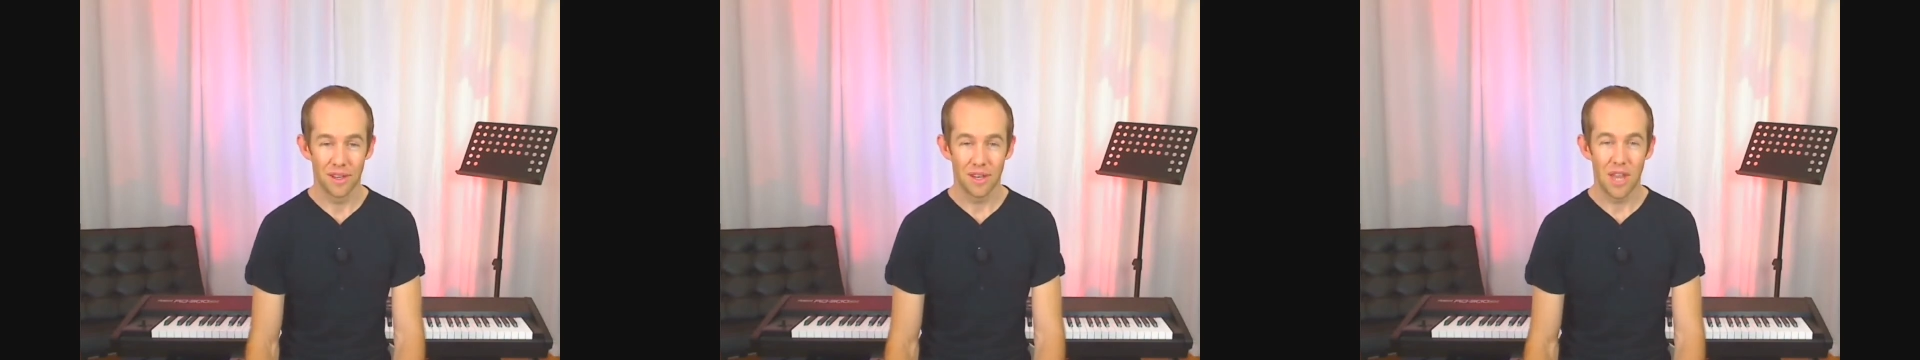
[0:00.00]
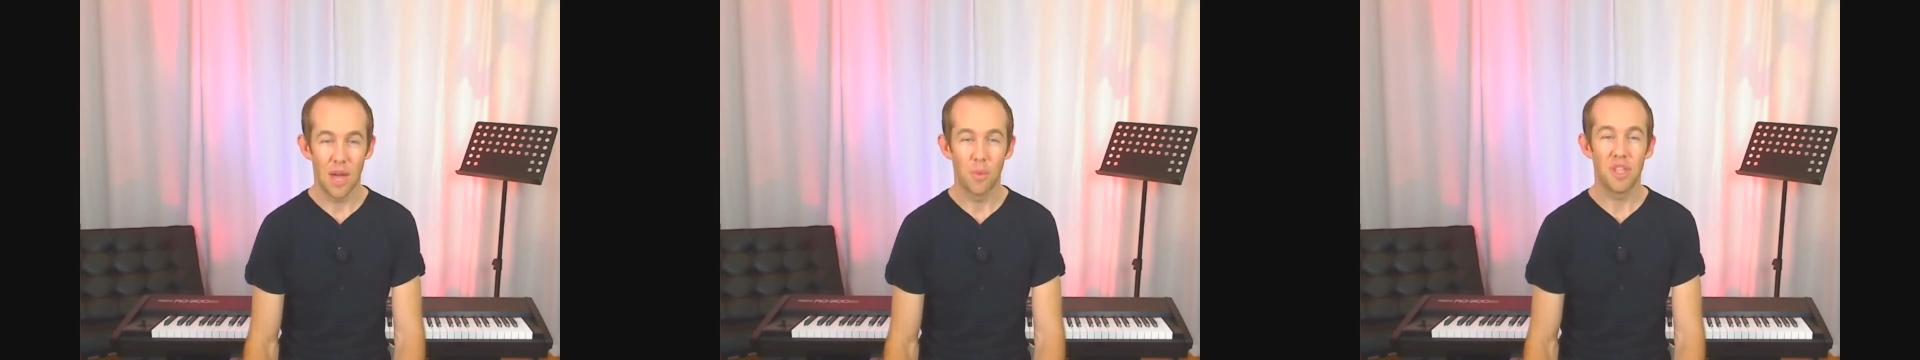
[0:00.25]

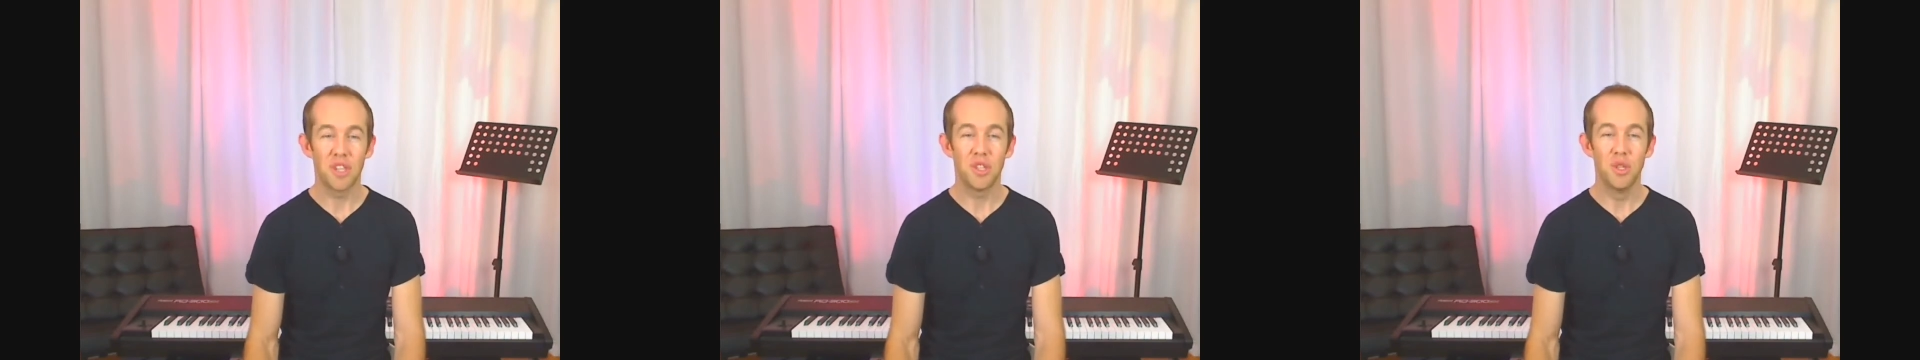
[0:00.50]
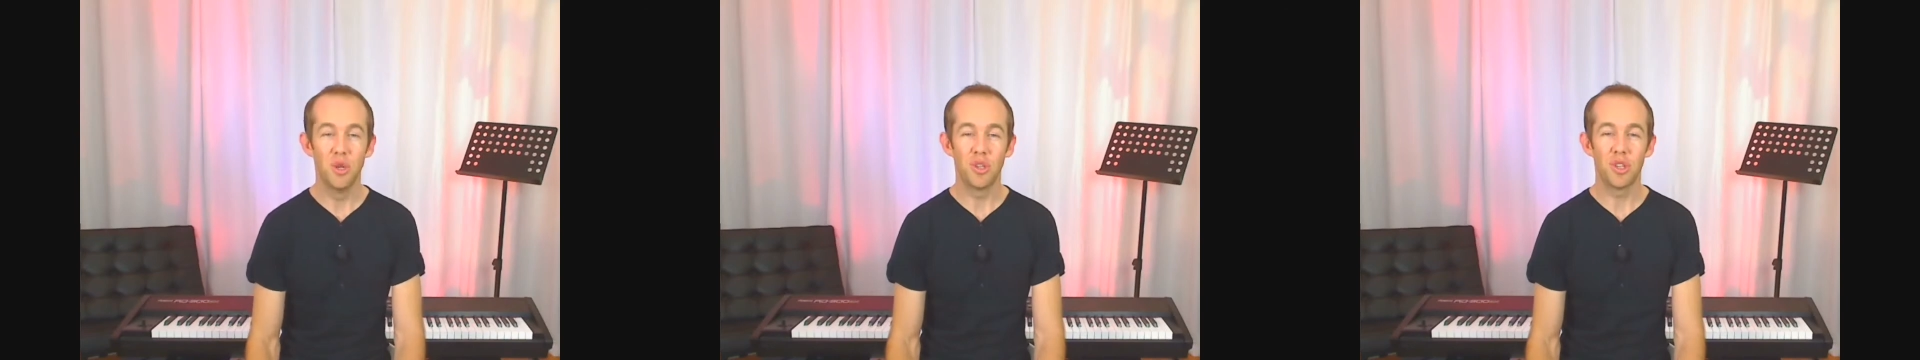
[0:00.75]
Now with this
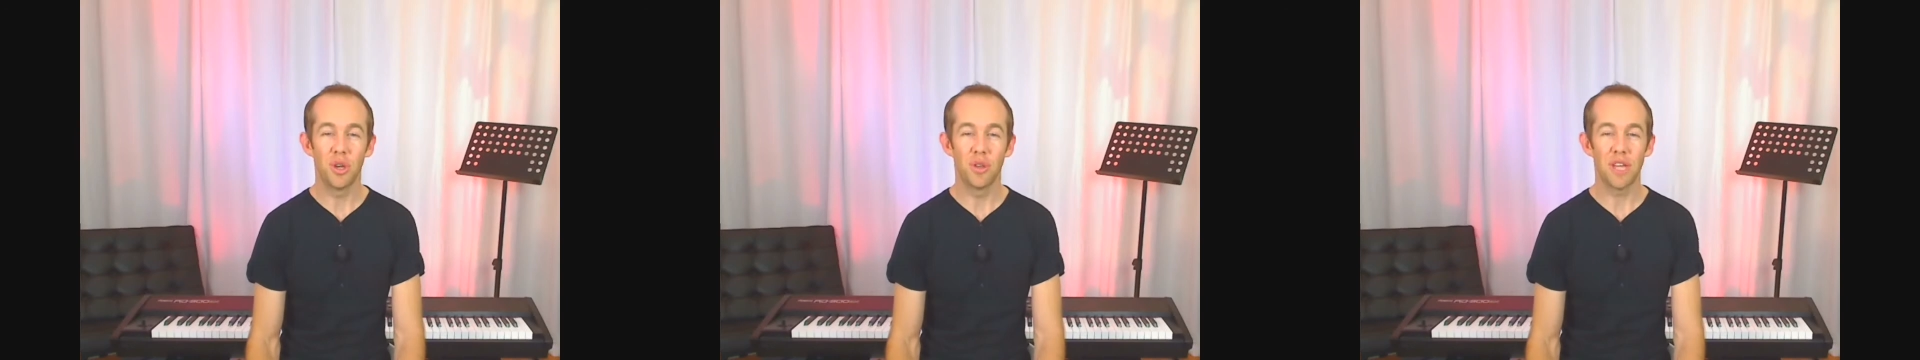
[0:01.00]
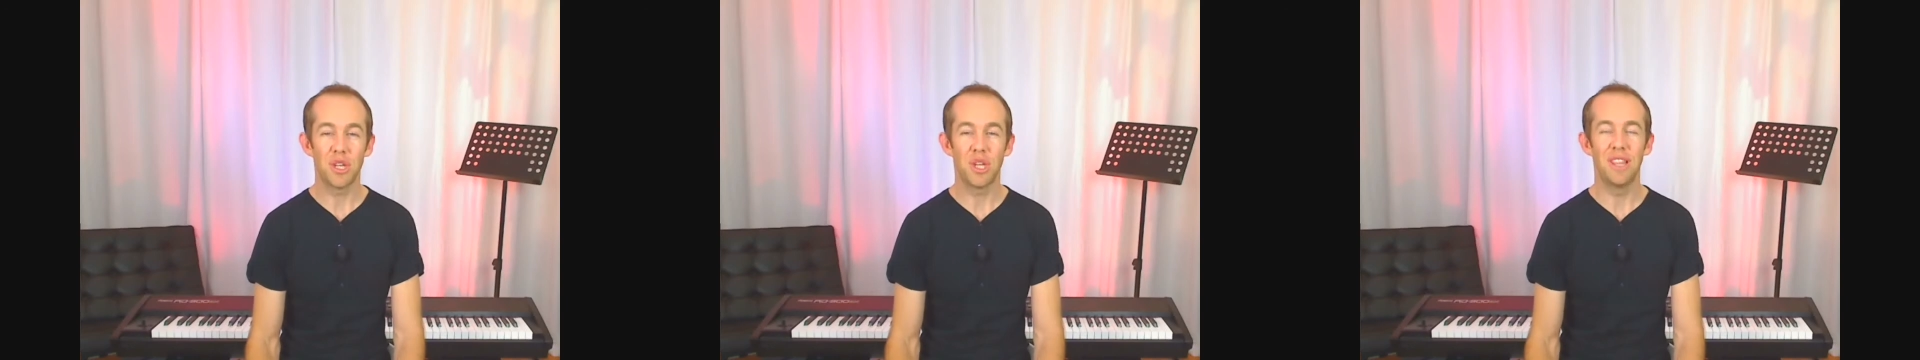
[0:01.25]
new song
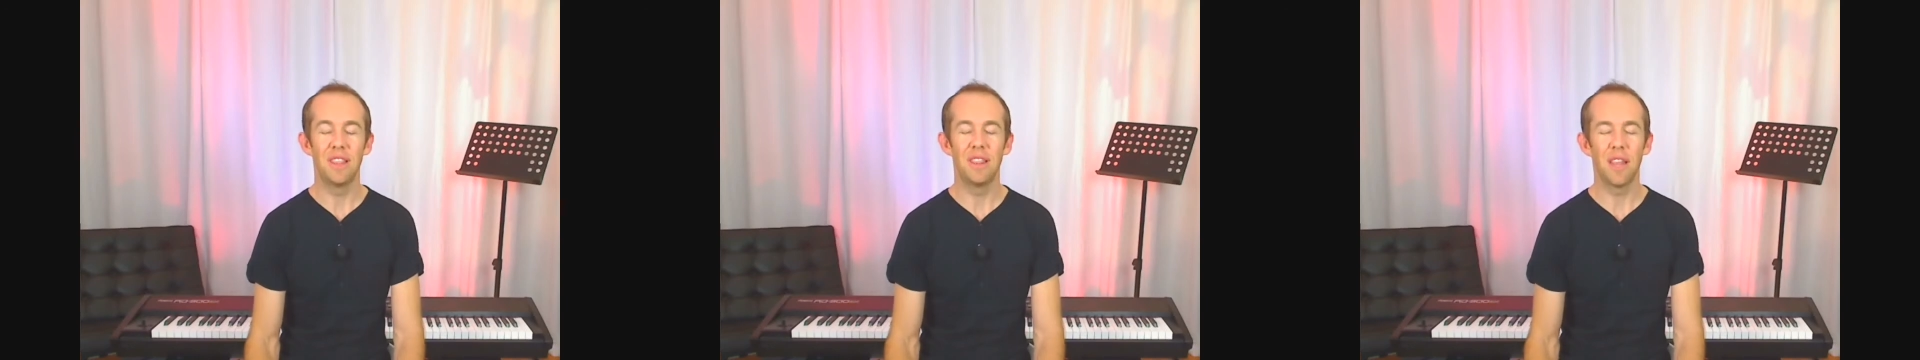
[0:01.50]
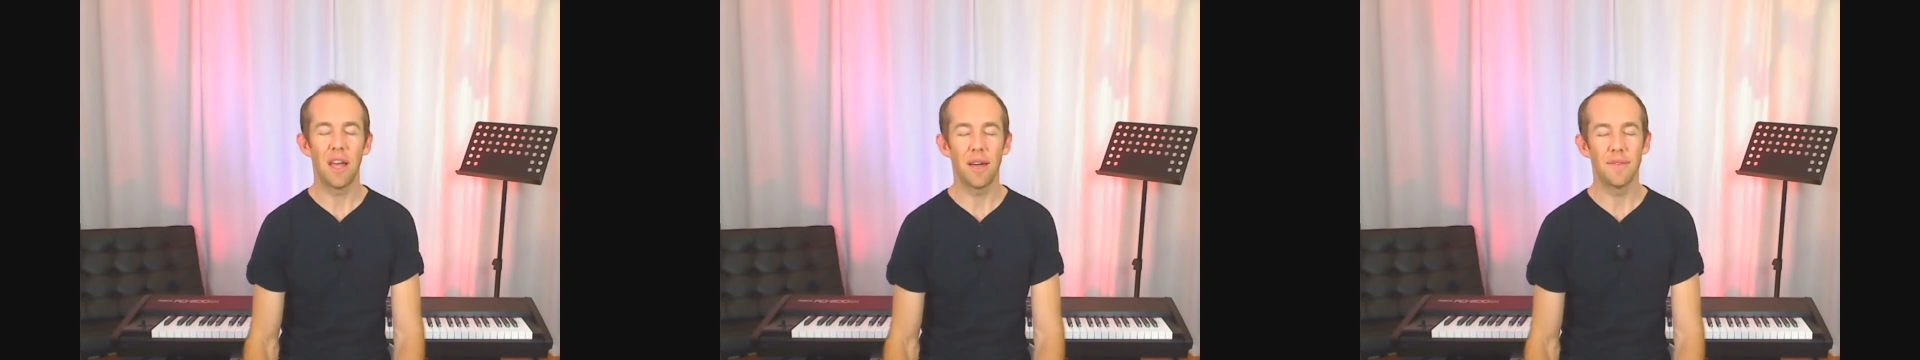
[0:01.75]
that she
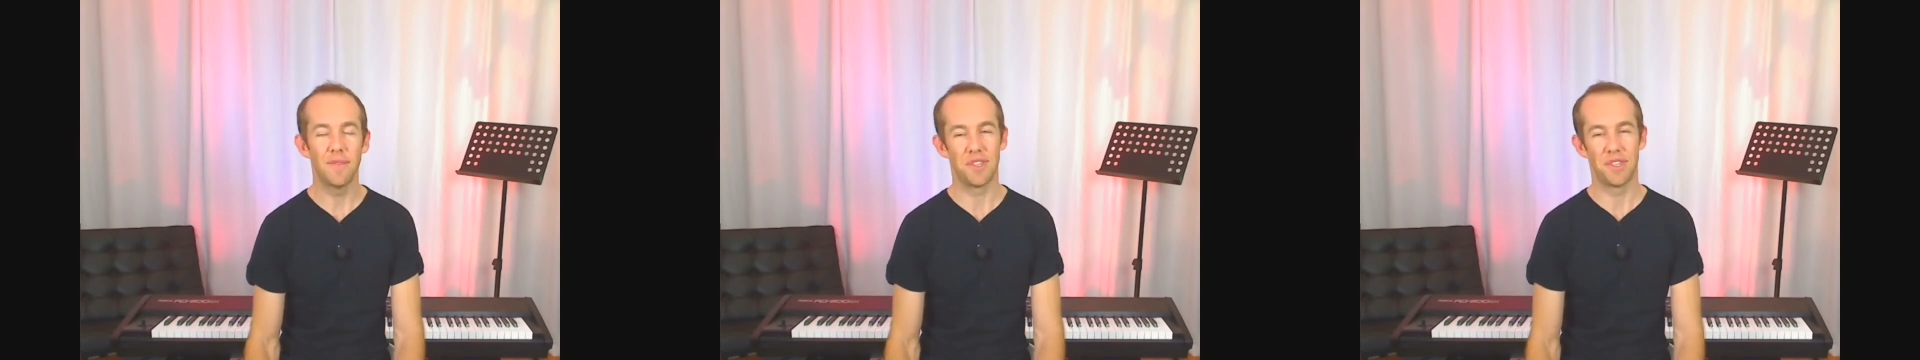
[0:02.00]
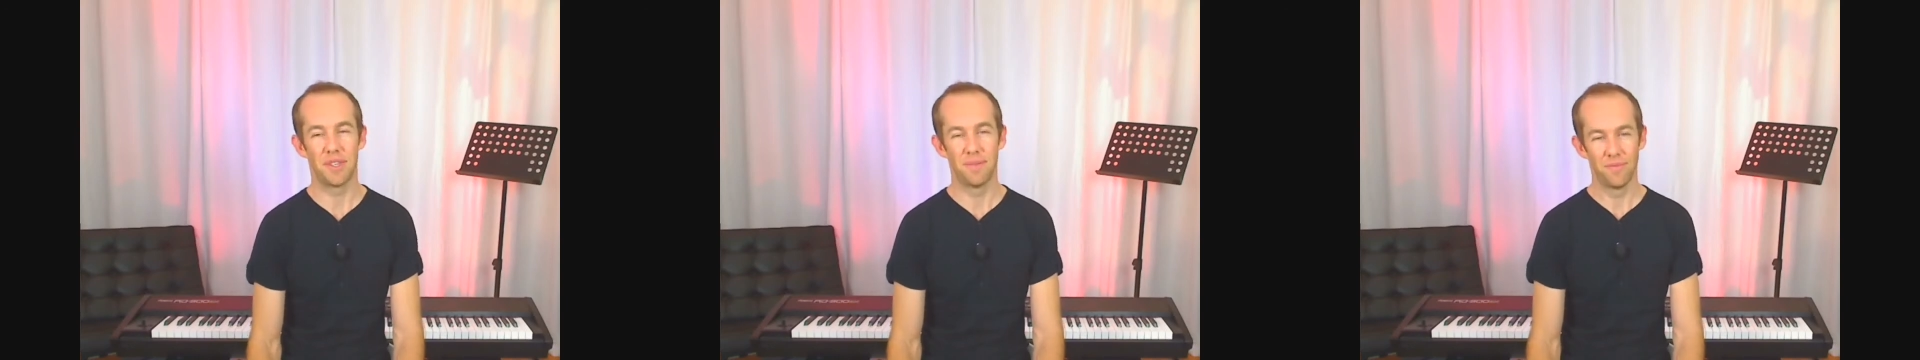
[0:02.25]

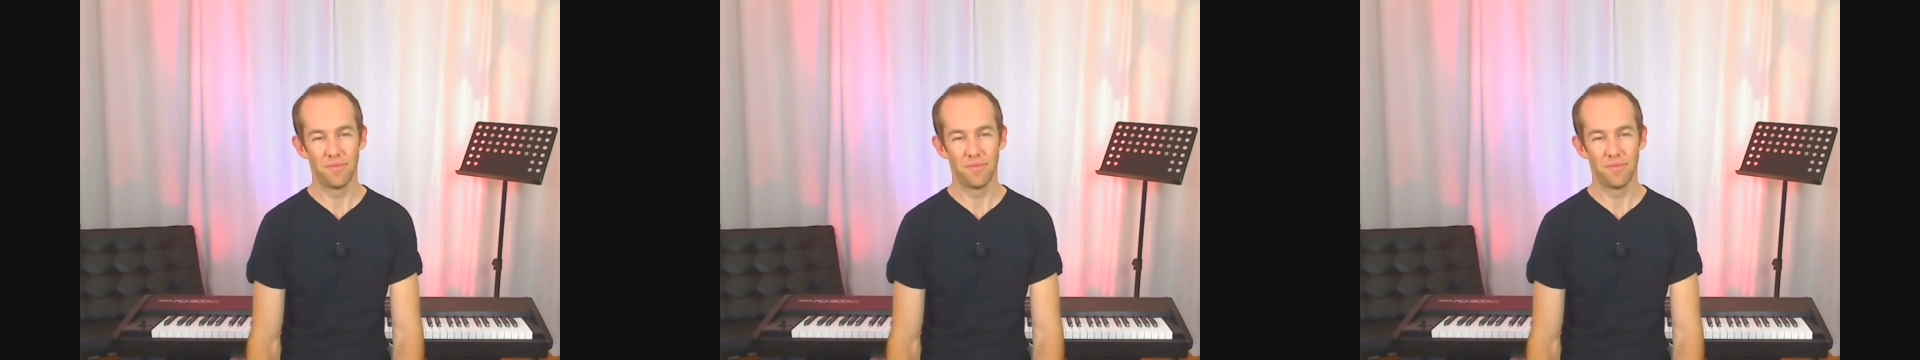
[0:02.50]
loves,